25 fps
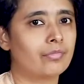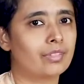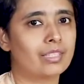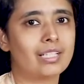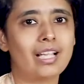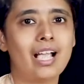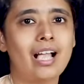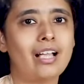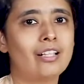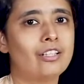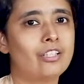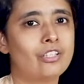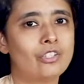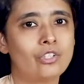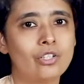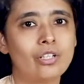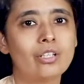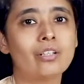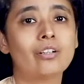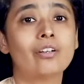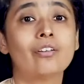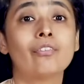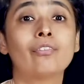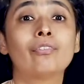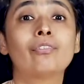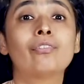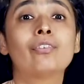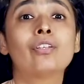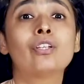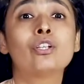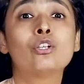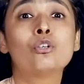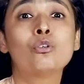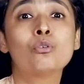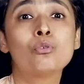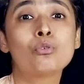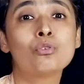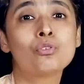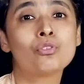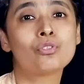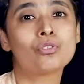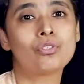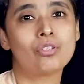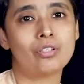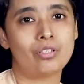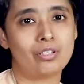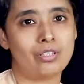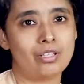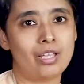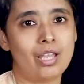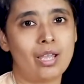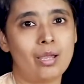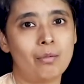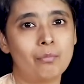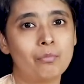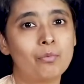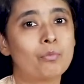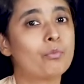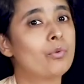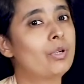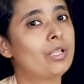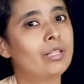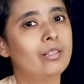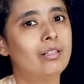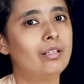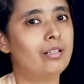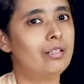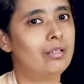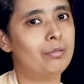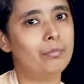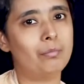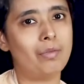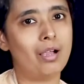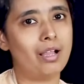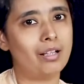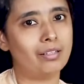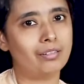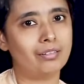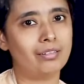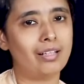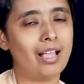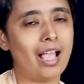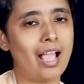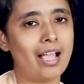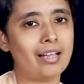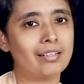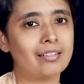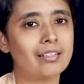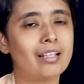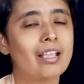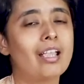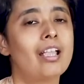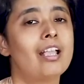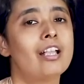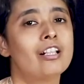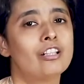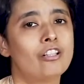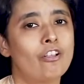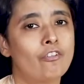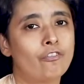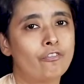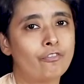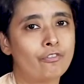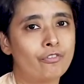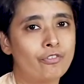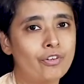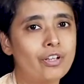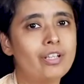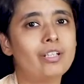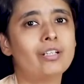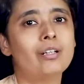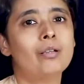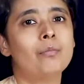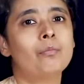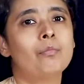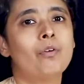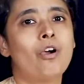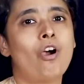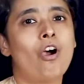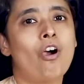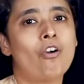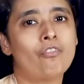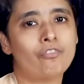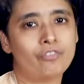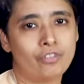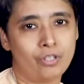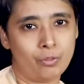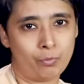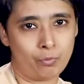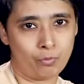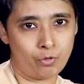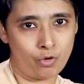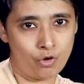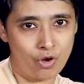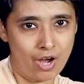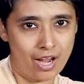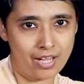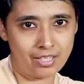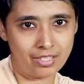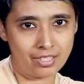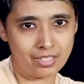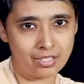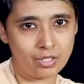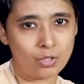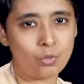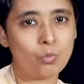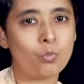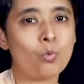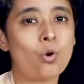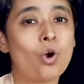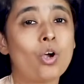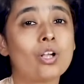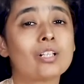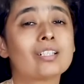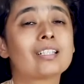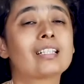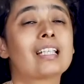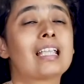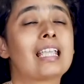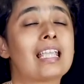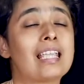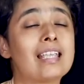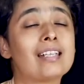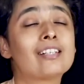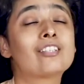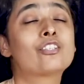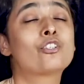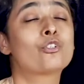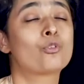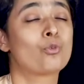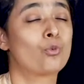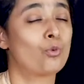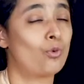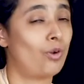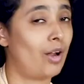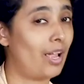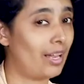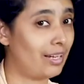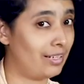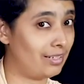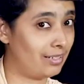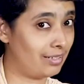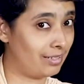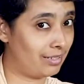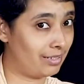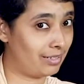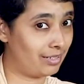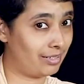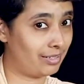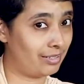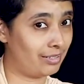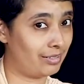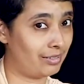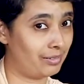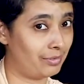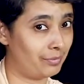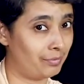Gandhiji refused the same with the demand that the freedom of the press was his right.